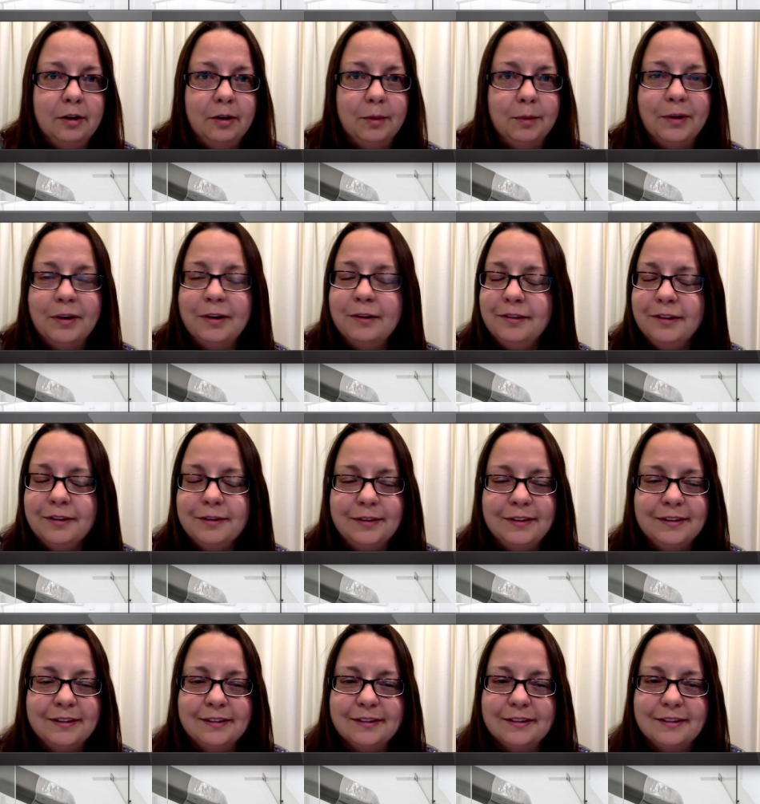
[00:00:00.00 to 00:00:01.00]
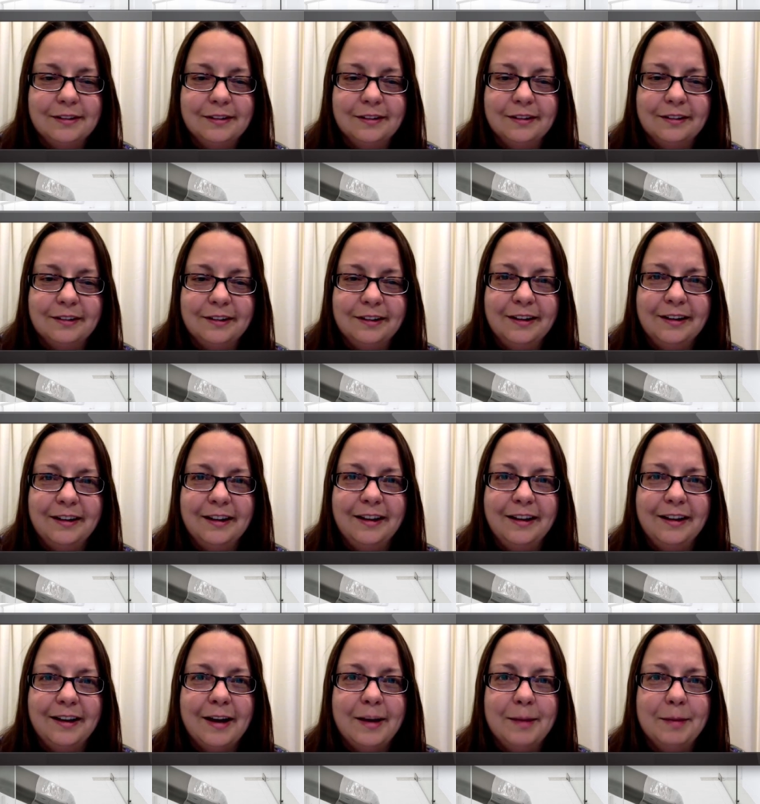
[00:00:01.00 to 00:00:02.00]
On one of his visits to the clinic, he
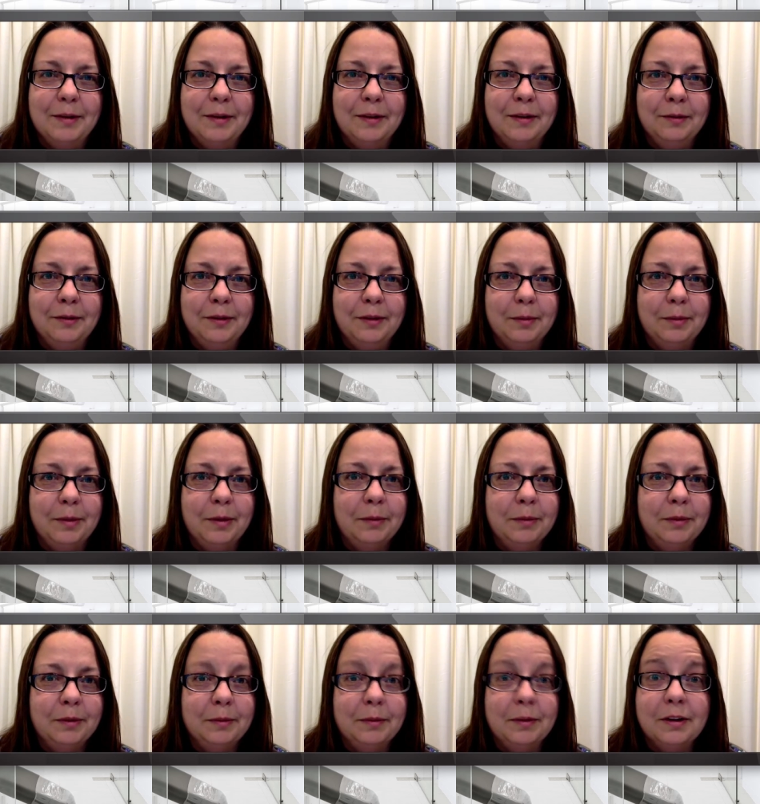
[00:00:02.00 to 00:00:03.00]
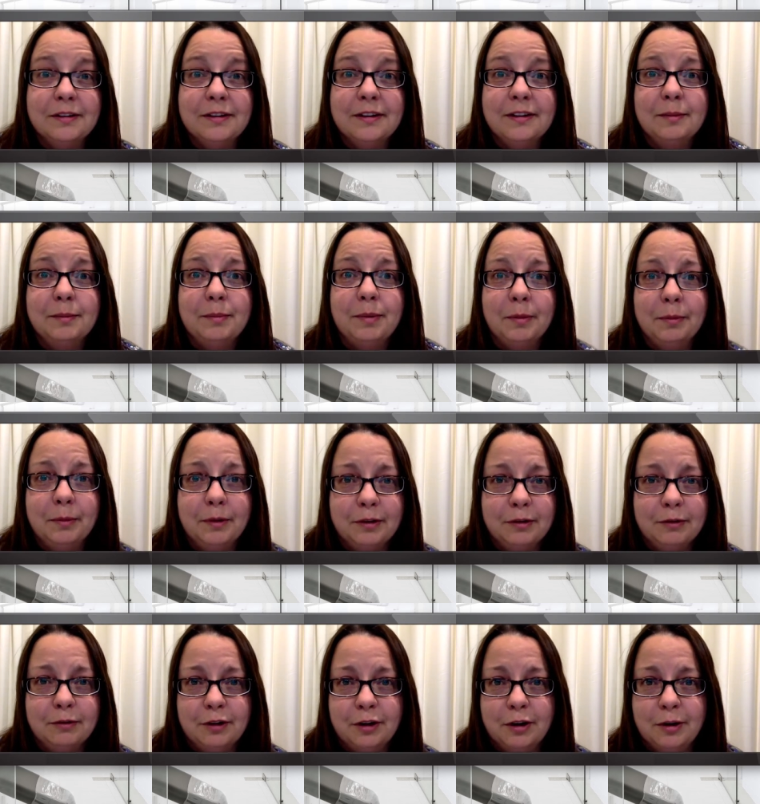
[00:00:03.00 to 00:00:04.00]
came in with a pumpkin because he's a
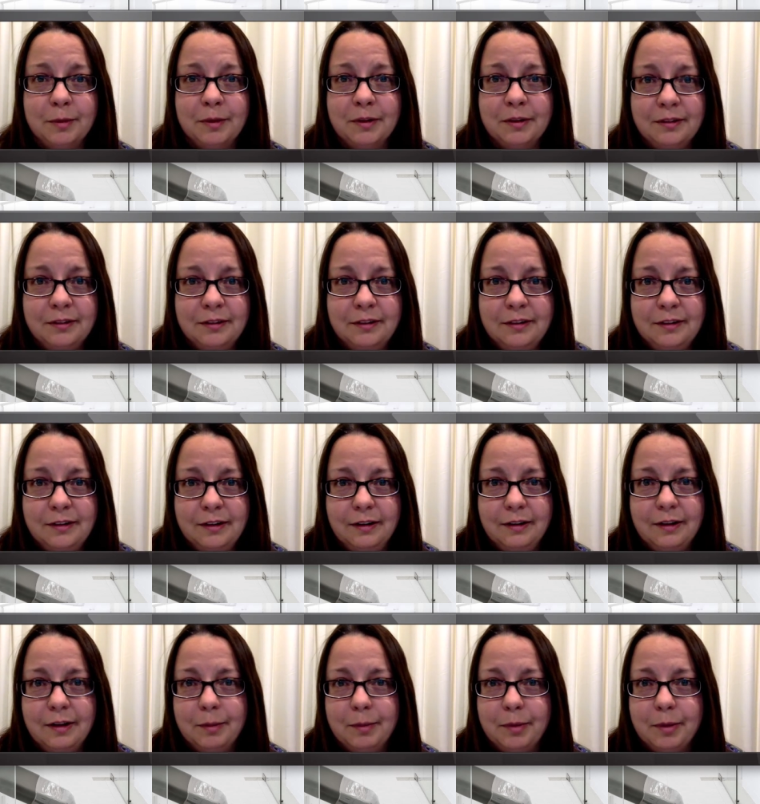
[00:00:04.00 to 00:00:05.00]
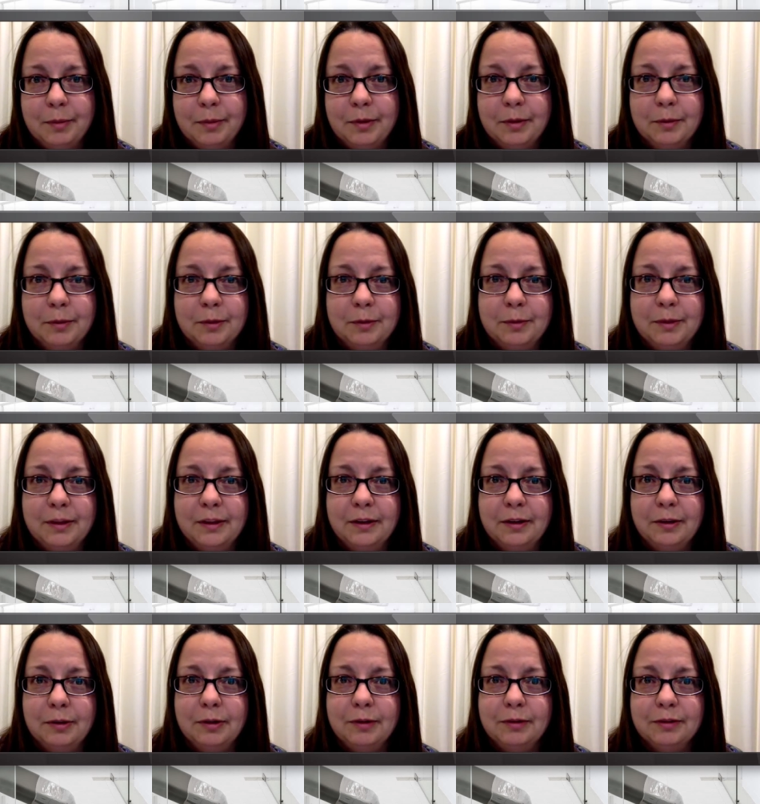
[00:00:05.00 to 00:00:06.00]
pumpkin farmer, and that pumpkin would be
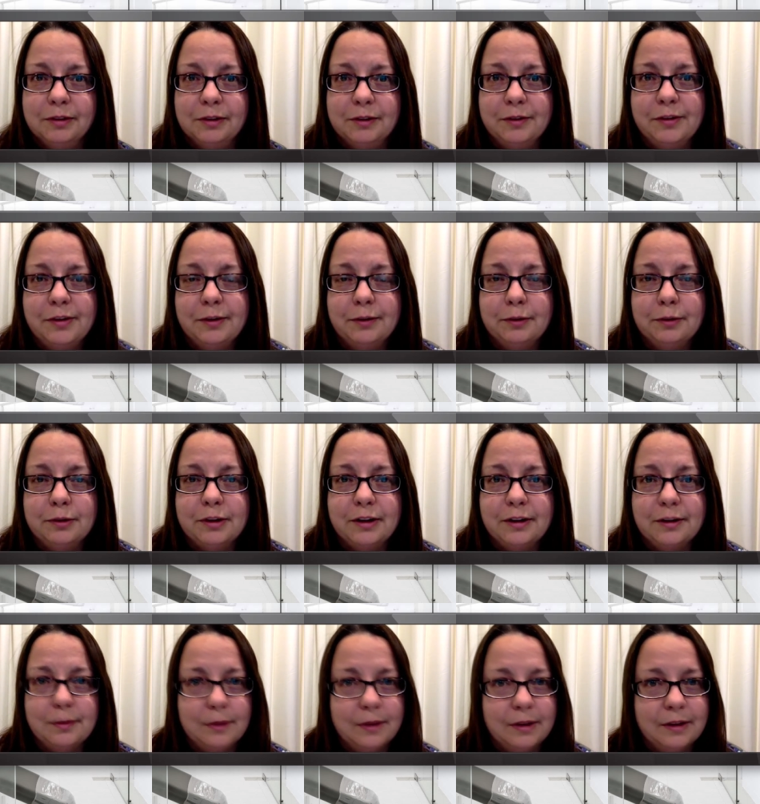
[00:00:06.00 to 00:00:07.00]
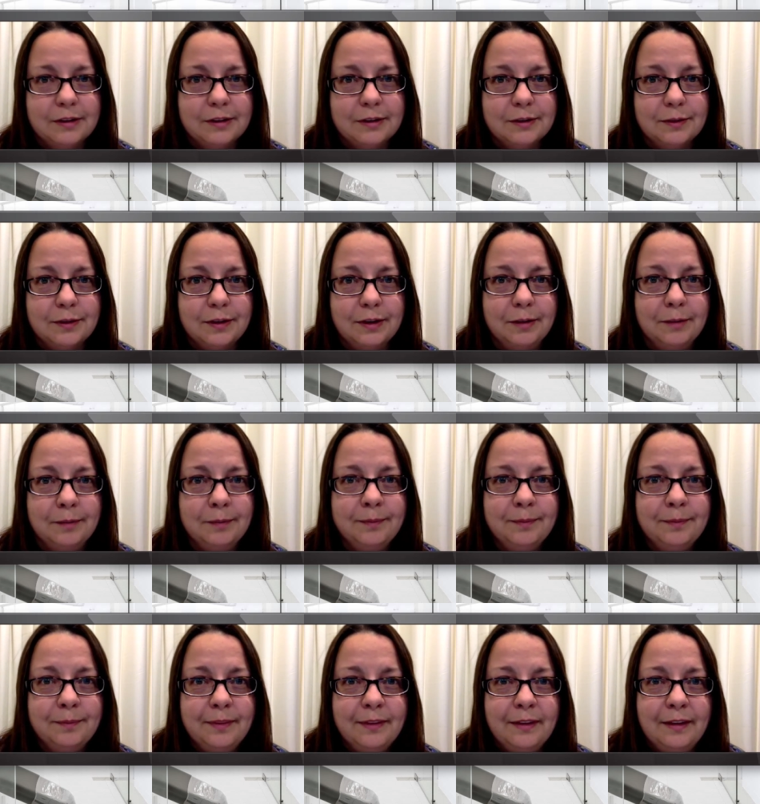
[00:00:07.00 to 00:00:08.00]
the equivalent of several days' wages for him.
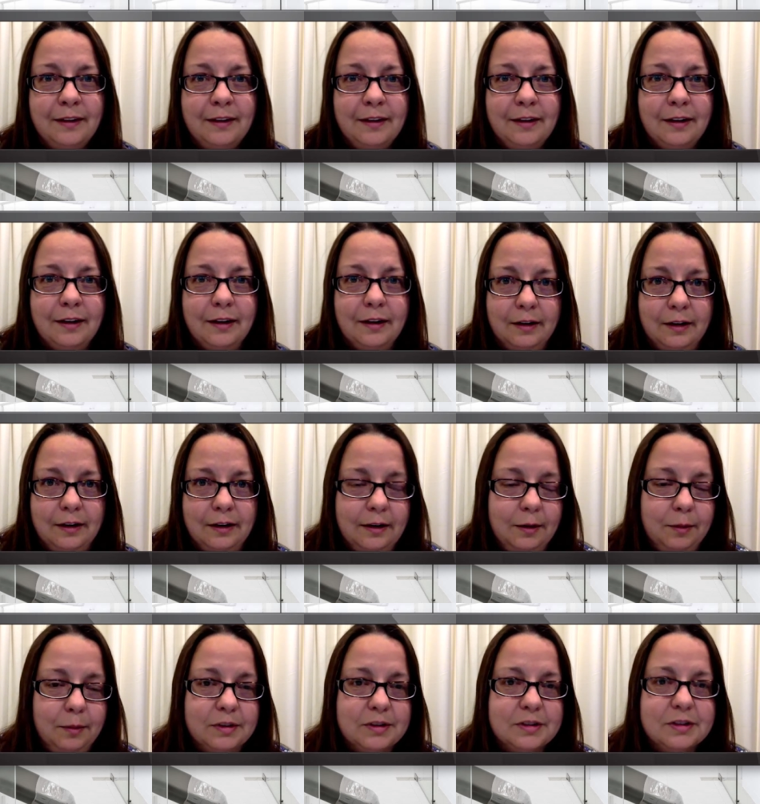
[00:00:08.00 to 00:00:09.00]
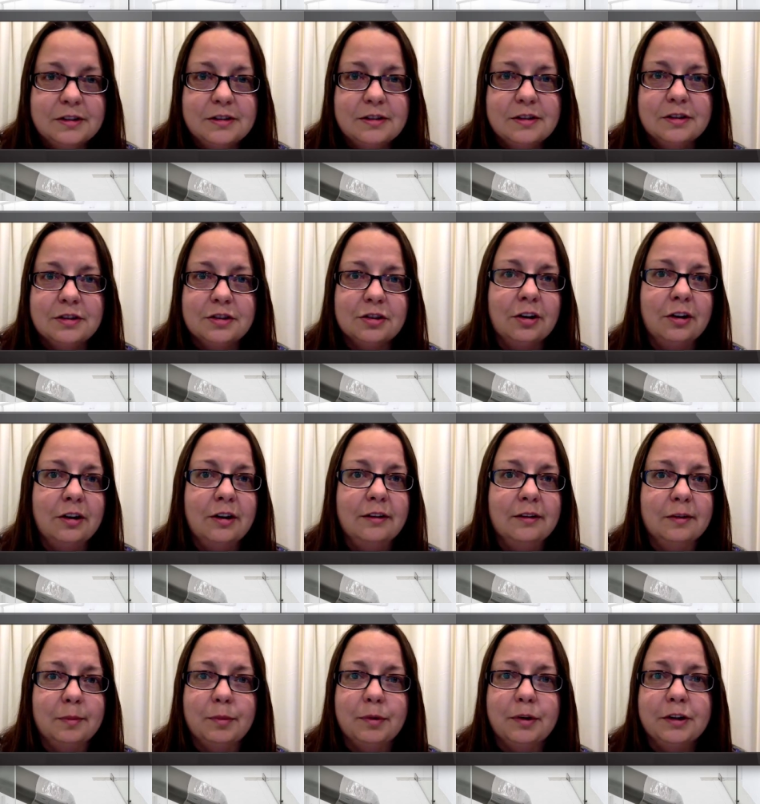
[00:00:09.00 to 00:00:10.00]
And it was just to show
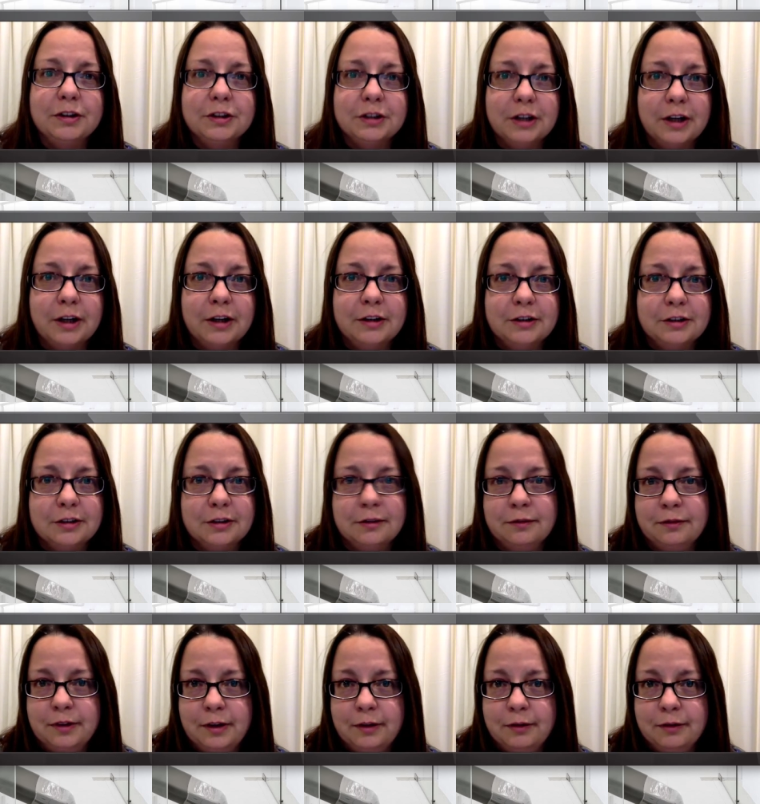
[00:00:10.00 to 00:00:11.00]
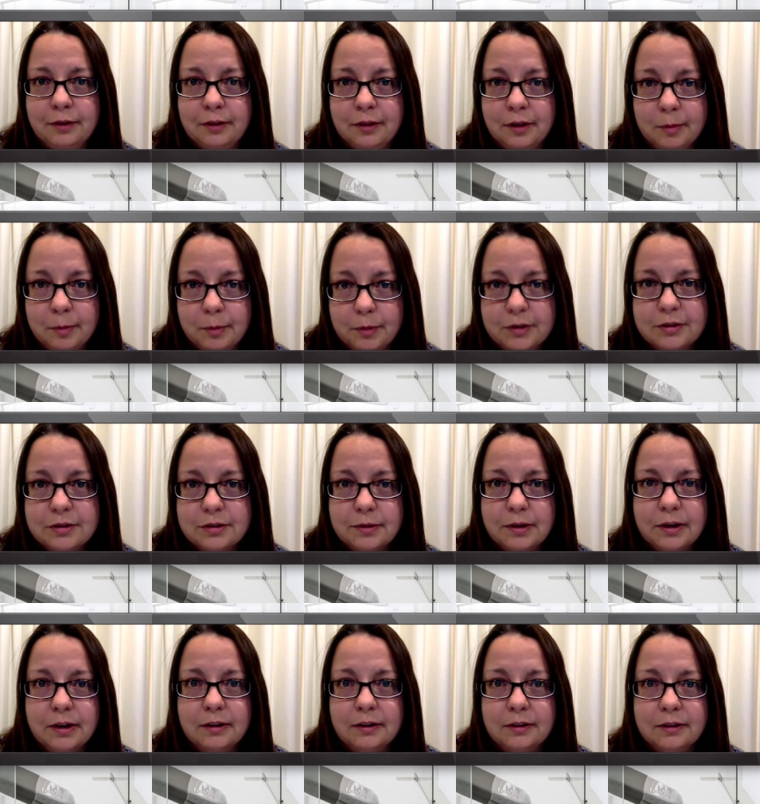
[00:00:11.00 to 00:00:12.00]
his appreciation of everything Bridge
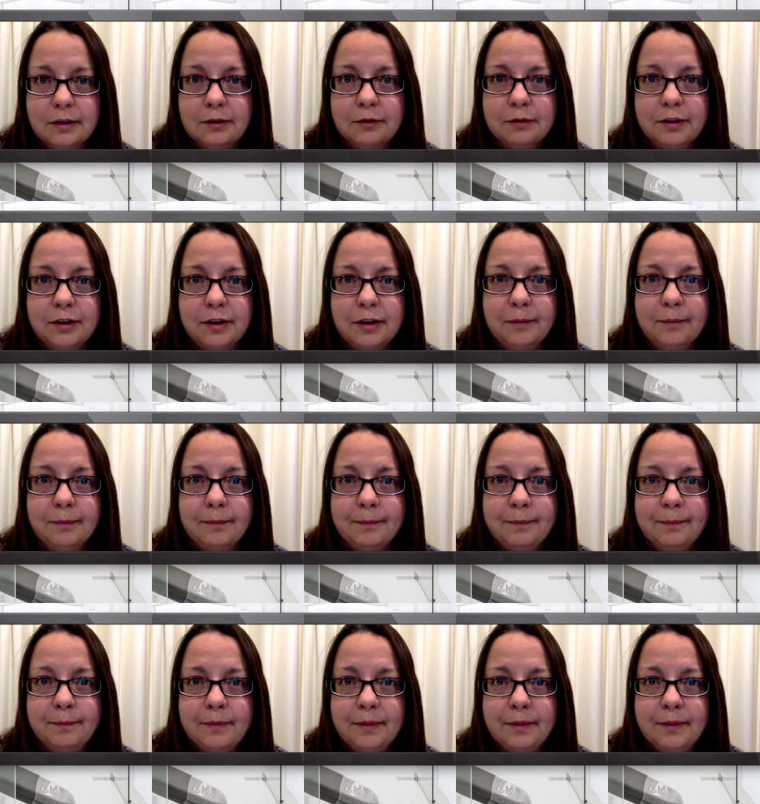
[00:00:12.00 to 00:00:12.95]
to Aid had done for him.